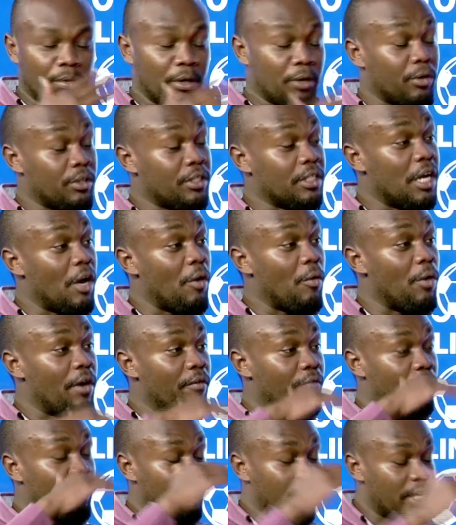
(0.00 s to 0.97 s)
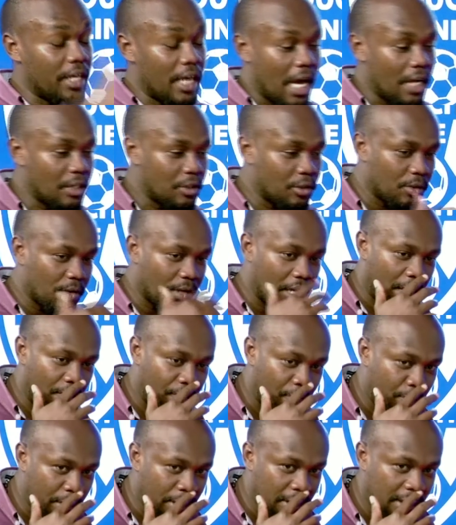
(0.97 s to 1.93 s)
because now we have got the national
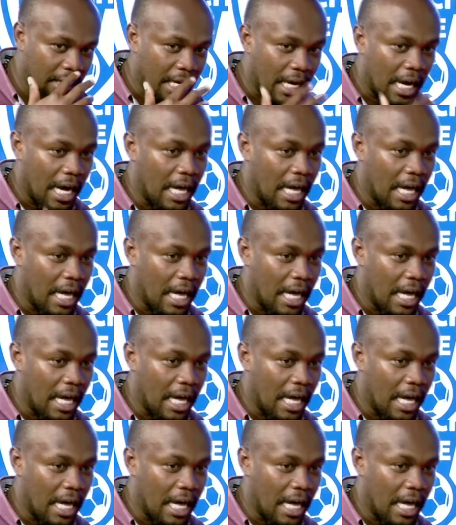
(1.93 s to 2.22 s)
government,